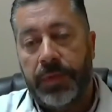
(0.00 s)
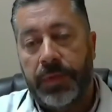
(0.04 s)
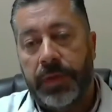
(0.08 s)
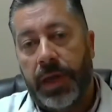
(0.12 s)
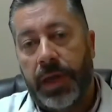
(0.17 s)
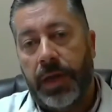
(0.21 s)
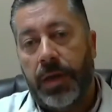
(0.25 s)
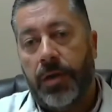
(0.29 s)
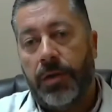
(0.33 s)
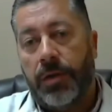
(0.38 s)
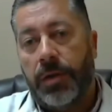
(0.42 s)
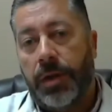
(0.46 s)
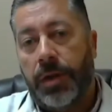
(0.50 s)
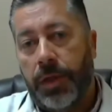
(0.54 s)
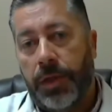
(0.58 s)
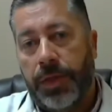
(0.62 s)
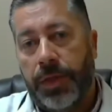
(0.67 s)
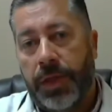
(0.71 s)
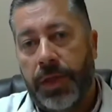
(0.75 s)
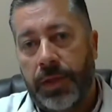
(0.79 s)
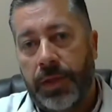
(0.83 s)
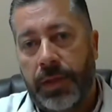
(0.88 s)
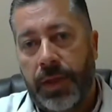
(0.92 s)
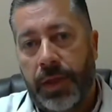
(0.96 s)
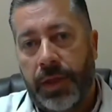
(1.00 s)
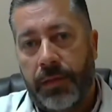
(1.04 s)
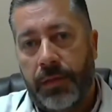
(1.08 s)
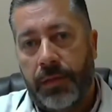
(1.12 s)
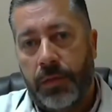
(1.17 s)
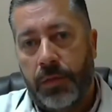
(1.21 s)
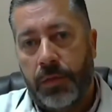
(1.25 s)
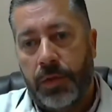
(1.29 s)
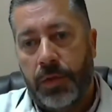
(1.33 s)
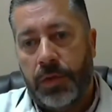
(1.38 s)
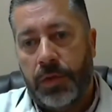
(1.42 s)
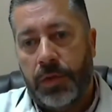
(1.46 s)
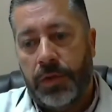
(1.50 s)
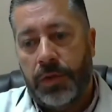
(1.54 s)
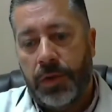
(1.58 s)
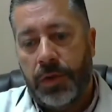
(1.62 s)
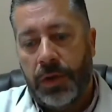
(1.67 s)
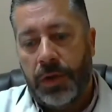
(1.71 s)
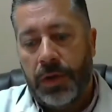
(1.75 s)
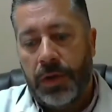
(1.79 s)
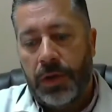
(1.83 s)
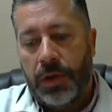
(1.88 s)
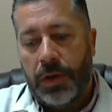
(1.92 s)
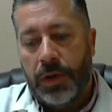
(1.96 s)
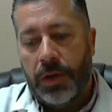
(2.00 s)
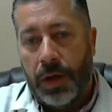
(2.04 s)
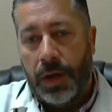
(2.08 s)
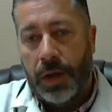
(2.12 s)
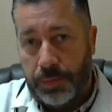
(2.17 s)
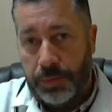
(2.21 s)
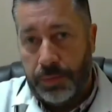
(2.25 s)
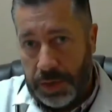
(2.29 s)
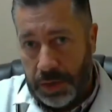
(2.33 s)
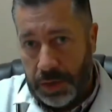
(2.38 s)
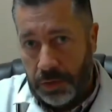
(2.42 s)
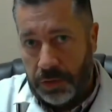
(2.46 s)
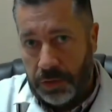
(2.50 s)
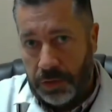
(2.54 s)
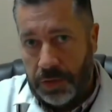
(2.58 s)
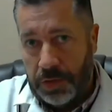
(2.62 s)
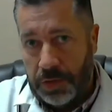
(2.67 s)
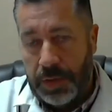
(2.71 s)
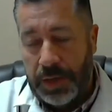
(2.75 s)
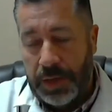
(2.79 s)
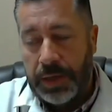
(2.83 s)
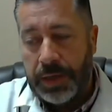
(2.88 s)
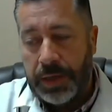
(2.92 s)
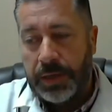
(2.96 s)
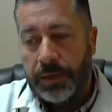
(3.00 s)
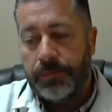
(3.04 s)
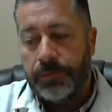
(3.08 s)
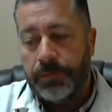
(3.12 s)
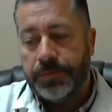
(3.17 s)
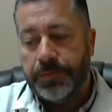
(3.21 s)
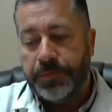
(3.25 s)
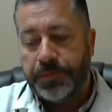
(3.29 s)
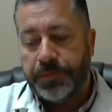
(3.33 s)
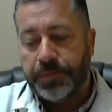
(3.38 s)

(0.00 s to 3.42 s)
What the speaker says: Now, another thing that was unbeknownst to me